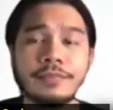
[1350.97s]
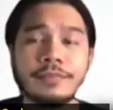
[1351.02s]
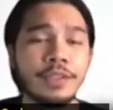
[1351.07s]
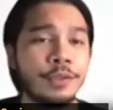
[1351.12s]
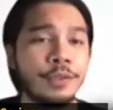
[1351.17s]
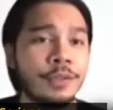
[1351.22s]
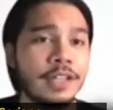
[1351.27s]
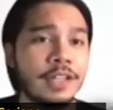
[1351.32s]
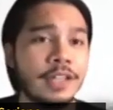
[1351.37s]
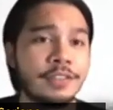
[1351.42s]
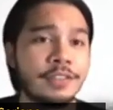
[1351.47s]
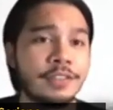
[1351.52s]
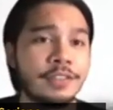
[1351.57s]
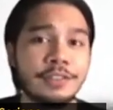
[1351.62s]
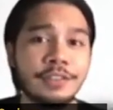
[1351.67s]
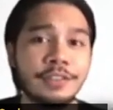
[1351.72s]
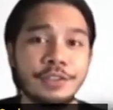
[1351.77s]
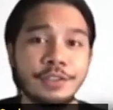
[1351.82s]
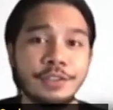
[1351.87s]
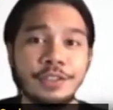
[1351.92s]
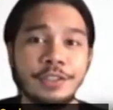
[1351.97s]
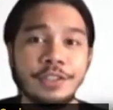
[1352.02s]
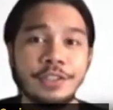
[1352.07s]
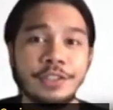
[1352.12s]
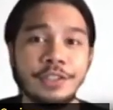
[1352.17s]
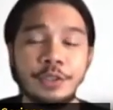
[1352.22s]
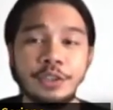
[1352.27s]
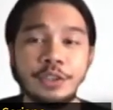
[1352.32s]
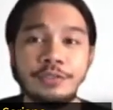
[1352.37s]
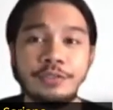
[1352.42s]
collaterals that you're
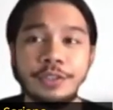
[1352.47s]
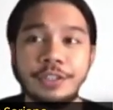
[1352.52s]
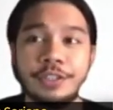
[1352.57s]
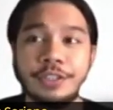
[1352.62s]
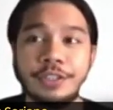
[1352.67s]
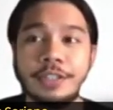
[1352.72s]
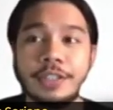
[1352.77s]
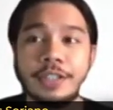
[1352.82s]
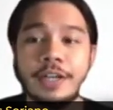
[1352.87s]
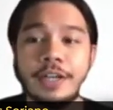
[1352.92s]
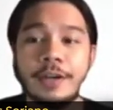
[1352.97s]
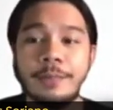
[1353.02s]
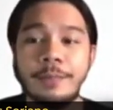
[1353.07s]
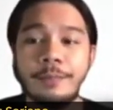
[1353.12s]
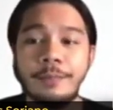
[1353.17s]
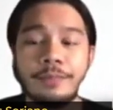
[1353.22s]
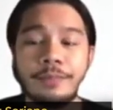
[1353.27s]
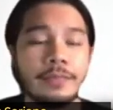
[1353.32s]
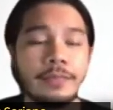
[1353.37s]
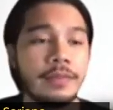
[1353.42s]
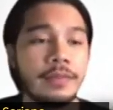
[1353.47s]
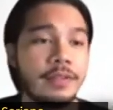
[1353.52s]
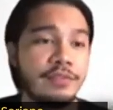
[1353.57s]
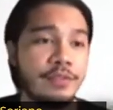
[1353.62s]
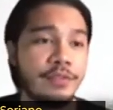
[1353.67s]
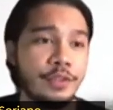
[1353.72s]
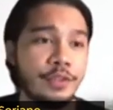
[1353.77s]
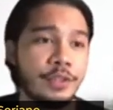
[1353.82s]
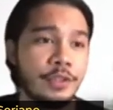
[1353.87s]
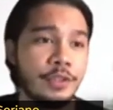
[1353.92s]
gonna use for your
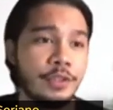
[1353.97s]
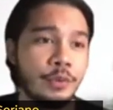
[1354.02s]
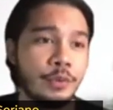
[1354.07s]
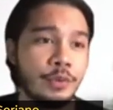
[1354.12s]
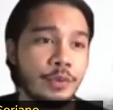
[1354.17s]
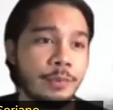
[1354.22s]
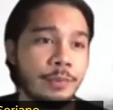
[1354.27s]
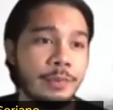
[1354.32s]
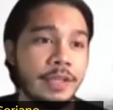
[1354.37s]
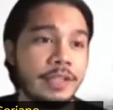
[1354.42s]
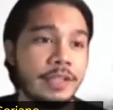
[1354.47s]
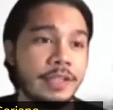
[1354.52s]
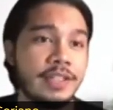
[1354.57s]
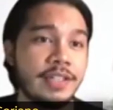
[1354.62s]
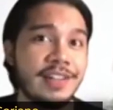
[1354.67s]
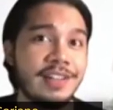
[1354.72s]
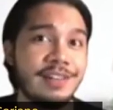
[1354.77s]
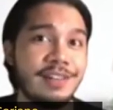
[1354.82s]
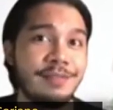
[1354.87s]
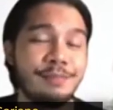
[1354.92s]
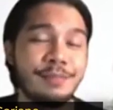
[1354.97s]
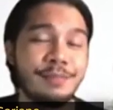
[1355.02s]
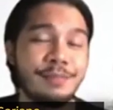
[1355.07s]
social media